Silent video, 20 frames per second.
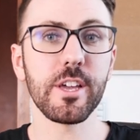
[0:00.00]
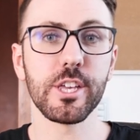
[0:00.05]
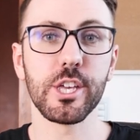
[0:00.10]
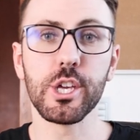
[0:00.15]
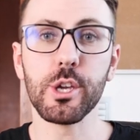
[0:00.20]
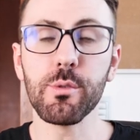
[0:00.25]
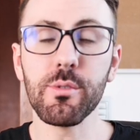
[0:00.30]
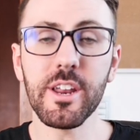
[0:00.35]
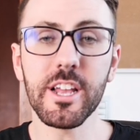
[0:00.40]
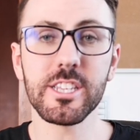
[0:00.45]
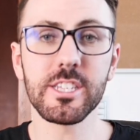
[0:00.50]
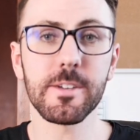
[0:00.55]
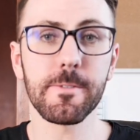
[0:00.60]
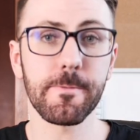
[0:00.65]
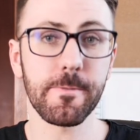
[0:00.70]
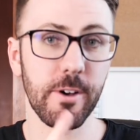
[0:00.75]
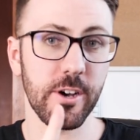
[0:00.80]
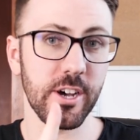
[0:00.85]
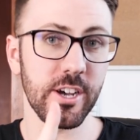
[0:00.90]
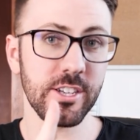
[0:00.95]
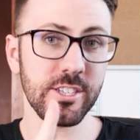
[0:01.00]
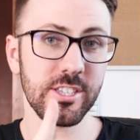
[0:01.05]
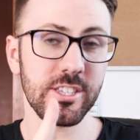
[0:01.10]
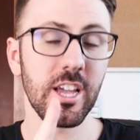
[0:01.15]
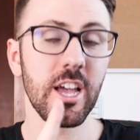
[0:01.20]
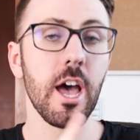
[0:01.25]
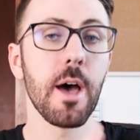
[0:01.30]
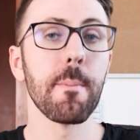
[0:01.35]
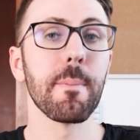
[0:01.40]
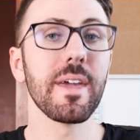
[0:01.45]
you need to first
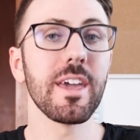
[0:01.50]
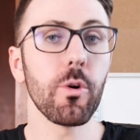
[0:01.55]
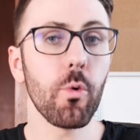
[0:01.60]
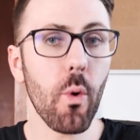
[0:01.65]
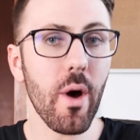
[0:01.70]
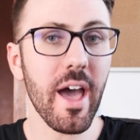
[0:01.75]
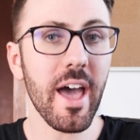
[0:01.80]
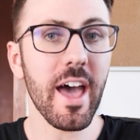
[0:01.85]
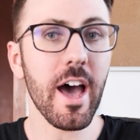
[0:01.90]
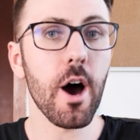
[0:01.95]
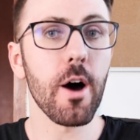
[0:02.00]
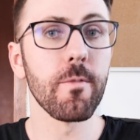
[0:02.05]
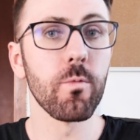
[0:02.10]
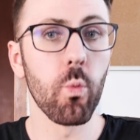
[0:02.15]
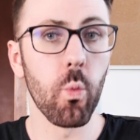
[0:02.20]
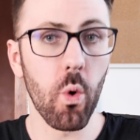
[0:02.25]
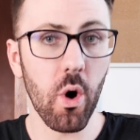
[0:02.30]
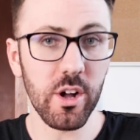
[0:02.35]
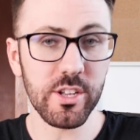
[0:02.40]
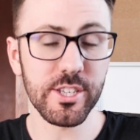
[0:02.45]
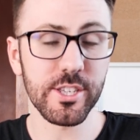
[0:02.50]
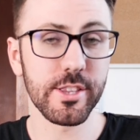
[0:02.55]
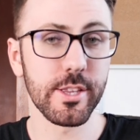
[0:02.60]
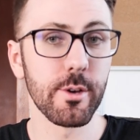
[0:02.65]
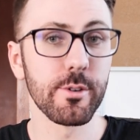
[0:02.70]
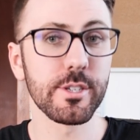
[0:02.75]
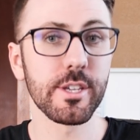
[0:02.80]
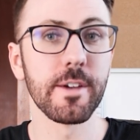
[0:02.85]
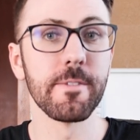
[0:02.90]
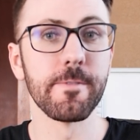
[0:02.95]
be aware of what
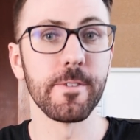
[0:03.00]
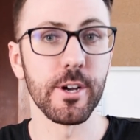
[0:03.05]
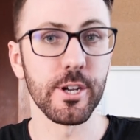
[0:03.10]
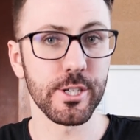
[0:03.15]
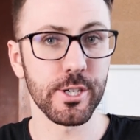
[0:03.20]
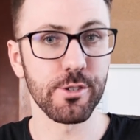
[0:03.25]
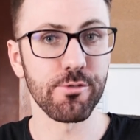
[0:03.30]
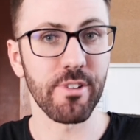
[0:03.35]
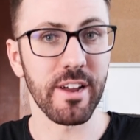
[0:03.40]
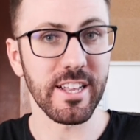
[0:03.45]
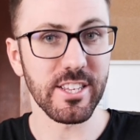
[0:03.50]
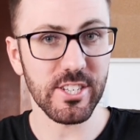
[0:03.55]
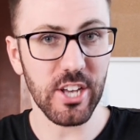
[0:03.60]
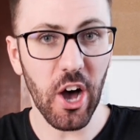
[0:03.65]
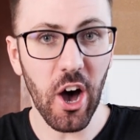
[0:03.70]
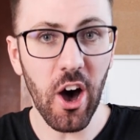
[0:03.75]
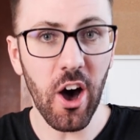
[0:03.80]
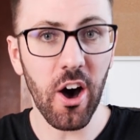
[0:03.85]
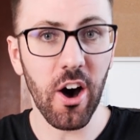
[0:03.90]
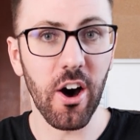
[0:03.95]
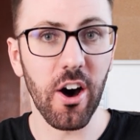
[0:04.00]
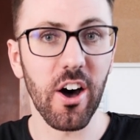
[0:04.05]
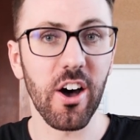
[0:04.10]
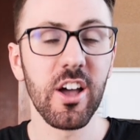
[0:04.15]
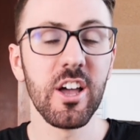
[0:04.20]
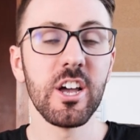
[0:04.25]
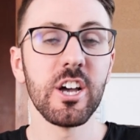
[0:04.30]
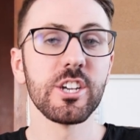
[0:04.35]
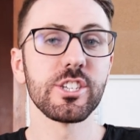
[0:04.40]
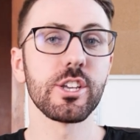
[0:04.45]
those conversion rates are.
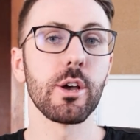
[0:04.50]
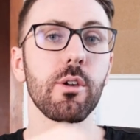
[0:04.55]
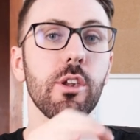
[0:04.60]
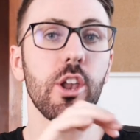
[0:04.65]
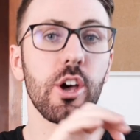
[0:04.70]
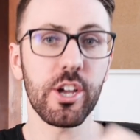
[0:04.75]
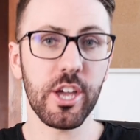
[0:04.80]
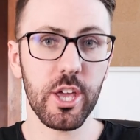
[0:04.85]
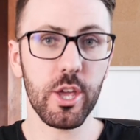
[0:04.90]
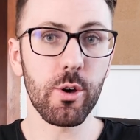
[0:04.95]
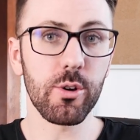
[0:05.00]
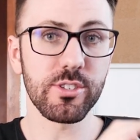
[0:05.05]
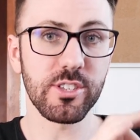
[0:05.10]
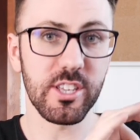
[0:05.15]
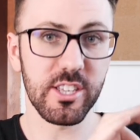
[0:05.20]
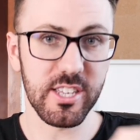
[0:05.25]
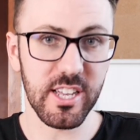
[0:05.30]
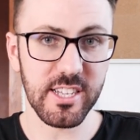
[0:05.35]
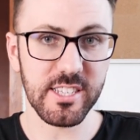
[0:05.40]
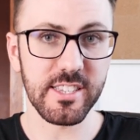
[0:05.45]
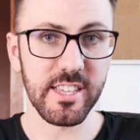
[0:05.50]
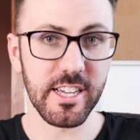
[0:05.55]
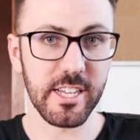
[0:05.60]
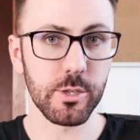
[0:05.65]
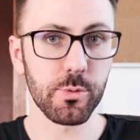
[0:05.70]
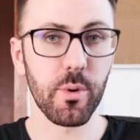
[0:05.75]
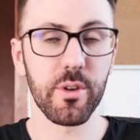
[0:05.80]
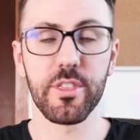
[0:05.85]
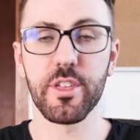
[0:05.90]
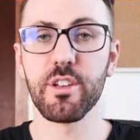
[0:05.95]
So look at your
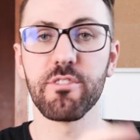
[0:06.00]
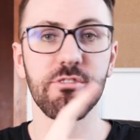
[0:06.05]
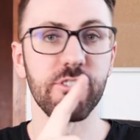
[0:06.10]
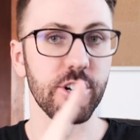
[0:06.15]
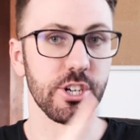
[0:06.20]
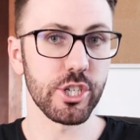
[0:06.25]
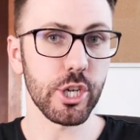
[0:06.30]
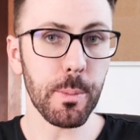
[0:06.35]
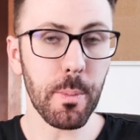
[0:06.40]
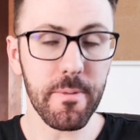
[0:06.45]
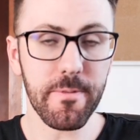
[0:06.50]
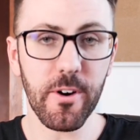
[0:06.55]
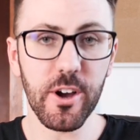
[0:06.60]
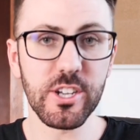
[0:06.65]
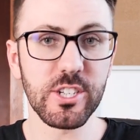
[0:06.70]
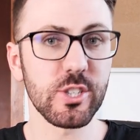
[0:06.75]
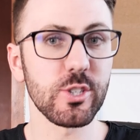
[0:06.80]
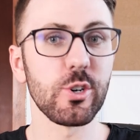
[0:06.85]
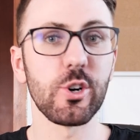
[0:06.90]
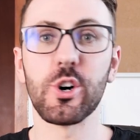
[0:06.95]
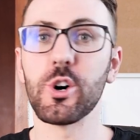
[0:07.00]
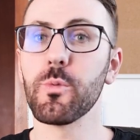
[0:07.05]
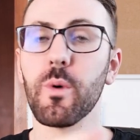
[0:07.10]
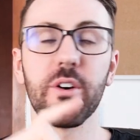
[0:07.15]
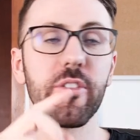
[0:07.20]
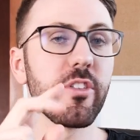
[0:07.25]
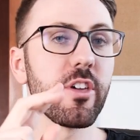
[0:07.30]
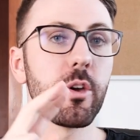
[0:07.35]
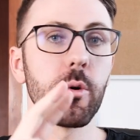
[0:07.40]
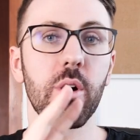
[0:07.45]
statistics, whether you run a Shopify store,
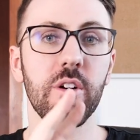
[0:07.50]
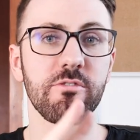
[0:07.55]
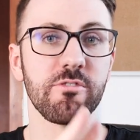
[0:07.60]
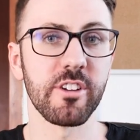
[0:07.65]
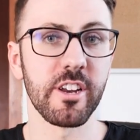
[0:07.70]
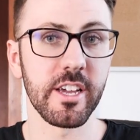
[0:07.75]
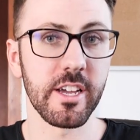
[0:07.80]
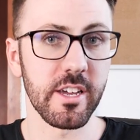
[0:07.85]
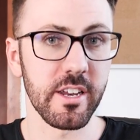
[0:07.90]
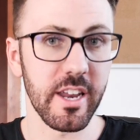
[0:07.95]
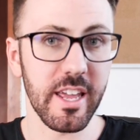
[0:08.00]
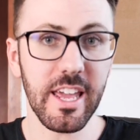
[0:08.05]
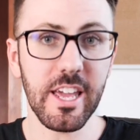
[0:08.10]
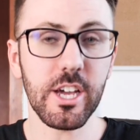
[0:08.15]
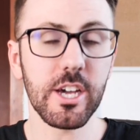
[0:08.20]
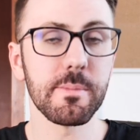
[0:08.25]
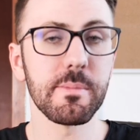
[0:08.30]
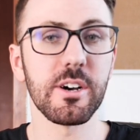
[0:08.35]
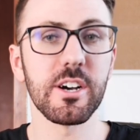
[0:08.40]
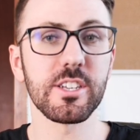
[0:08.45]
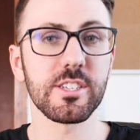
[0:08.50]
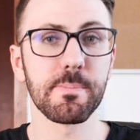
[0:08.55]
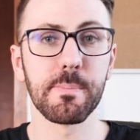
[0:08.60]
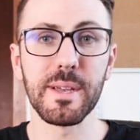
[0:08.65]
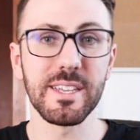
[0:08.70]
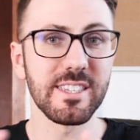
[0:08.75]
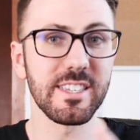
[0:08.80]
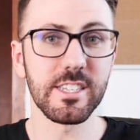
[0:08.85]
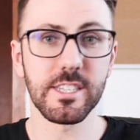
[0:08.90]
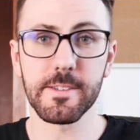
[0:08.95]
whether you are running an e-commerce
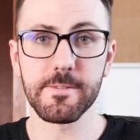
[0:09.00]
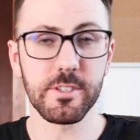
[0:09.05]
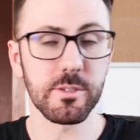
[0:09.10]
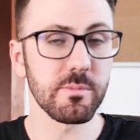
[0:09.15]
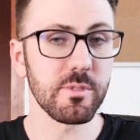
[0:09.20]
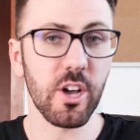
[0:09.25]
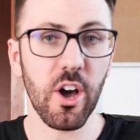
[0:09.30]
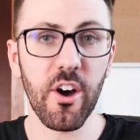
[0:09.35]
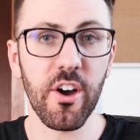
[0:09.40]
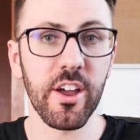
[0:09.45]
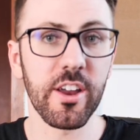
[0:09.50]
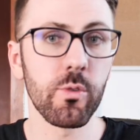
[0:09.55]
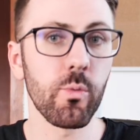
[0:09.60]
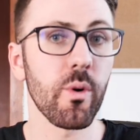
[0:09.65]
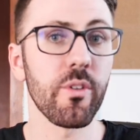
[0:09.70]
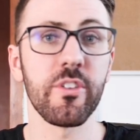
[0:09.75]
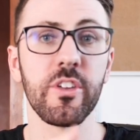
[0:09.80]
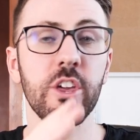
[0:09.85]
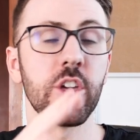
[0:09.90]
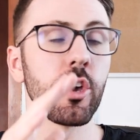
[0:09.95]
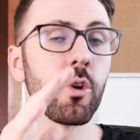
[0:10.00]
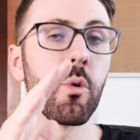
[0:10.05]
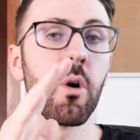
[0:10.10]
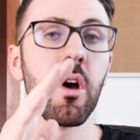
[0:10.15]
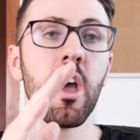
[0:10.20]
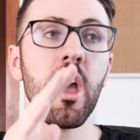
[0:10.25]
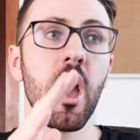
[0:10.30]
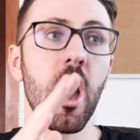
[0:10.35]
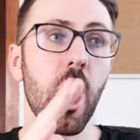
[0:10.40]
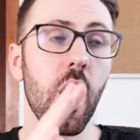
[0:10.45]
business of some kind, whether you
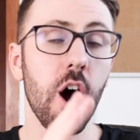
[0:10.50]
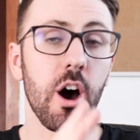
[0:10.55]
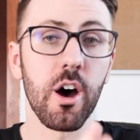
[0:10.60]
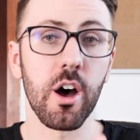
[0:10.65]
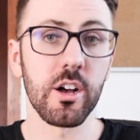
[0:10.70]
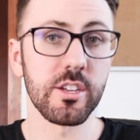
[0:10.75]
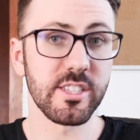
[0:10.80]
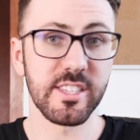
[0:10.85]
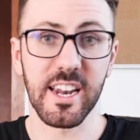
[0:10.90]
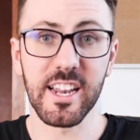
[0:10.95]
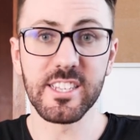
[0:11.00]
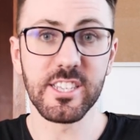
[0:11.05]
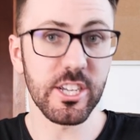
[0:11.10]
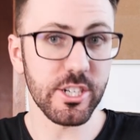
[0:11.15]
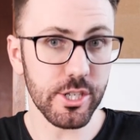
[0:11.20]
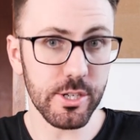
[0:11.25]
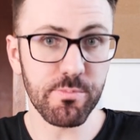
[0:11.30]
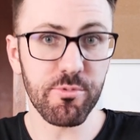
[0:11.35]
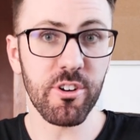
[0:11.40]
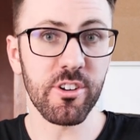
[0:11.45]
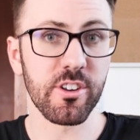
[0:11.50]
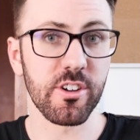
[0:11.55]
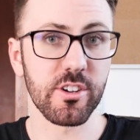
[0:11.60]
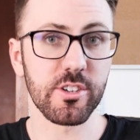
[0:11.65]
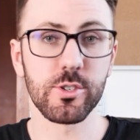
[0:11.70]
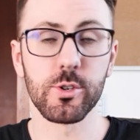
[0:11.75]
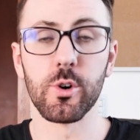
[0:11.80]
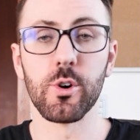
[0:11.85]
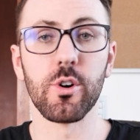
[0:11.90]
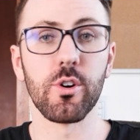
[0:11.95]
are selling digital
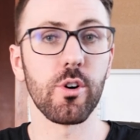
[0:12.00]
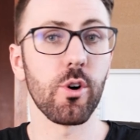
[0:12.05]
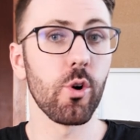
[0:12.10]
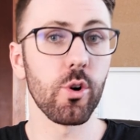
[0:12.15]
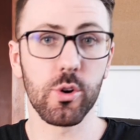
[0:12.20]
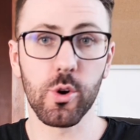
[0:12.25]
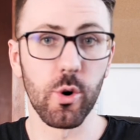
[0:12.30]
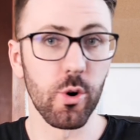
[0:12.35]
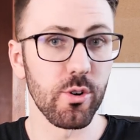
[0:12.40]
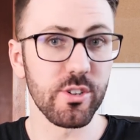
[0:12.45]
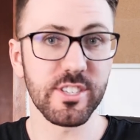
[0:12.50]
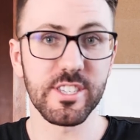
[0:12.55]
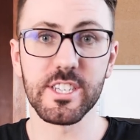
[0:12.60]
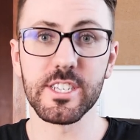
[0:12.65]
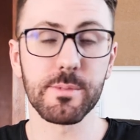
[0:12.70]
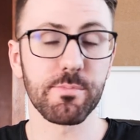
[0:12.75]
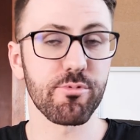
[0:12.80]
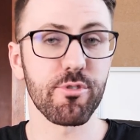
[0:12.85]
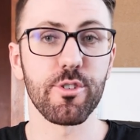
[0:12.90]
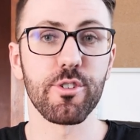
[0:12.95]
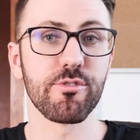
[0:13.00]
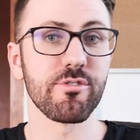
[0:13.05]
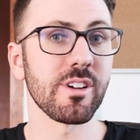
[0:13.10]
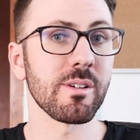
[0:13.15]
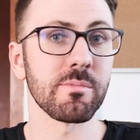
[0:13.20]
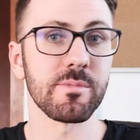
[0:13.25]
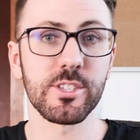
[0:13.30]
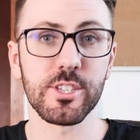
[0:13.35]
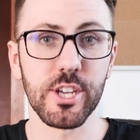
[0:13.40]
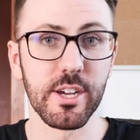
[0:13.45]
products or courses,
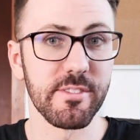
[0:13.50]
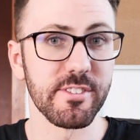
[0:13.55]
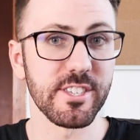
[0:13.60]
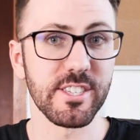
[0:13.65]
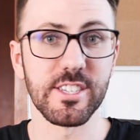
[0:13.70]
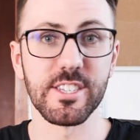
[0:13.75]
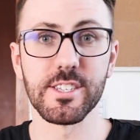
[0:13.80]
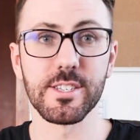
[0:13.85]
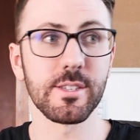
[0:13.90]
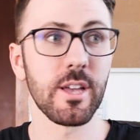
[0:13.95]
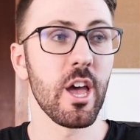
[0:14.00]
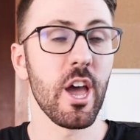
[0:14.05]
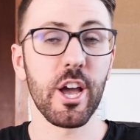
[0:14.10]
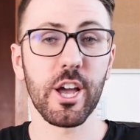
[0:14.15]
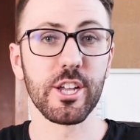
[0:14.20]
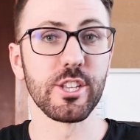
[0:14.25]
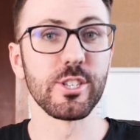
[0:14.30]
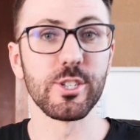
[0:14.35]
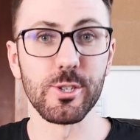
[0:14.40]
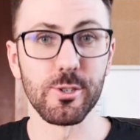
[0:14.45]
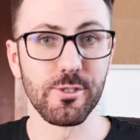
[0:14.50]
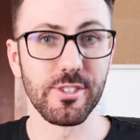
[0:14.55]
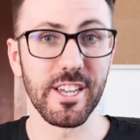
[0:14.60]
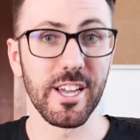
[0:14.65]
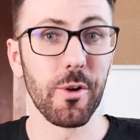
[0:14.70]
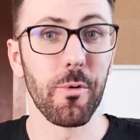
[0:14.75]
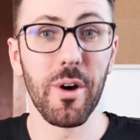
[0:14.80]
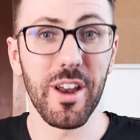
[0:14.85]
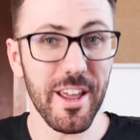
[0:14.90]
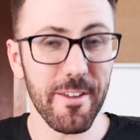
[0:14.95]
programs, services, consulting,
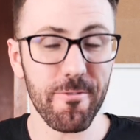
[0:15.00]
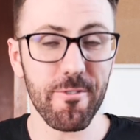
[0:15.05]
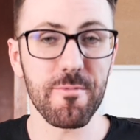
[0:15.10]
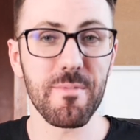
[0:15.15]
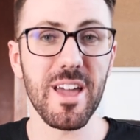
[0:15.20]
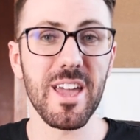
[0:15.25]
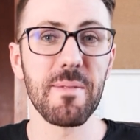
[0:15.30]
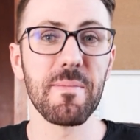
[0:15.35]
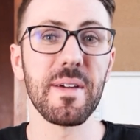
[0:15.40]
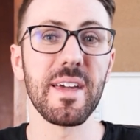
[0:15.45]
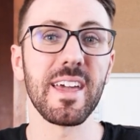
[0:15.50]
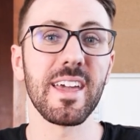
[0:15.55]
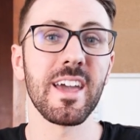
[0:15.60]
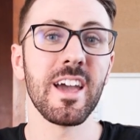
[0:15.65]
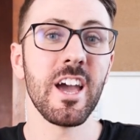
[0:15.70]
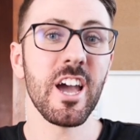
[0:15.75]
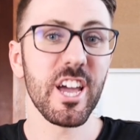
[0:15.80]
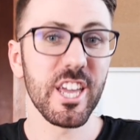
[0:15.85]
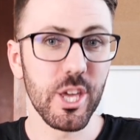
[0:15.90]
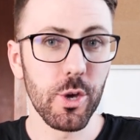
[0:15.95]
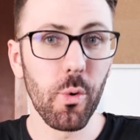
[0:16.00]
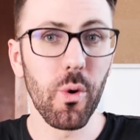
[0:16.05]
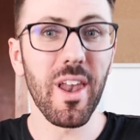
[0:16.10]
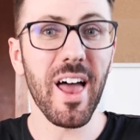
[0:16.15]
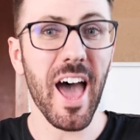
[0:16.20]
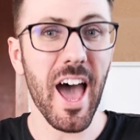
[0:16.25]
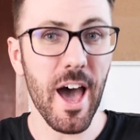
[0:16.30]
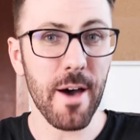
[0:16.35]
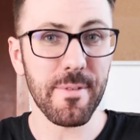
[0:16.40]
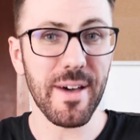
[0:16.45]
whatever it may be, you will
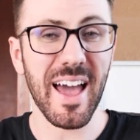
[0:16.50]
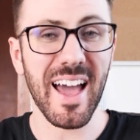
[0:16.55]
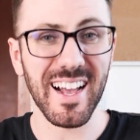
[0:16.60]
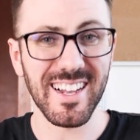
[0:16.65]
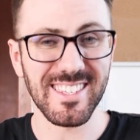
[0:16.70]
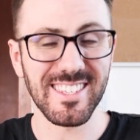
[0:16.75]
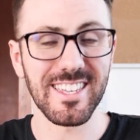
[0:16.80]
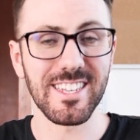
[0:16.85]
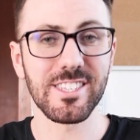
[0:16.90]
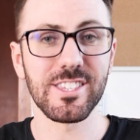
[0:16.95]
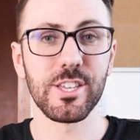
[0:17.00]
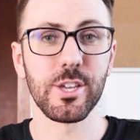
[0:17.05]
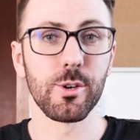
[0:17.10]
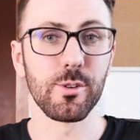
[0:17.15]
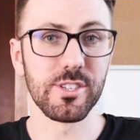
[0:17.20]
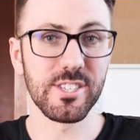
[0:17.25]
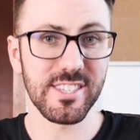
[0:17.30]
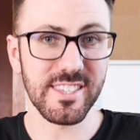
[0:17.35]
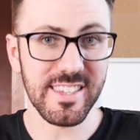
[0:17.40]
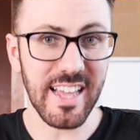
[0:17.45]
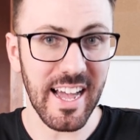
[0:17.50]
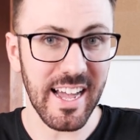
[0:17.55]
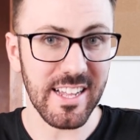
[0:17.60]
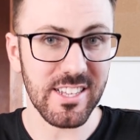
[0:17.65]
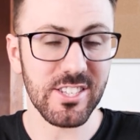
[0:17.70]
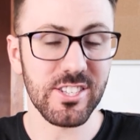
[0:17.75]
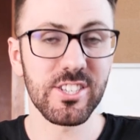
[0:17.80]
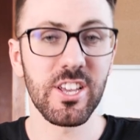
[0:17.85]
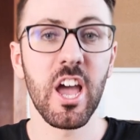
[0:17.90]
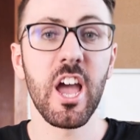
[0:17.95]
have access to your
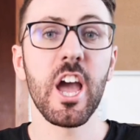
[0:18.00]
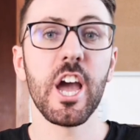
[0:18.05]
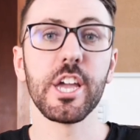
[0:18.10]
stats.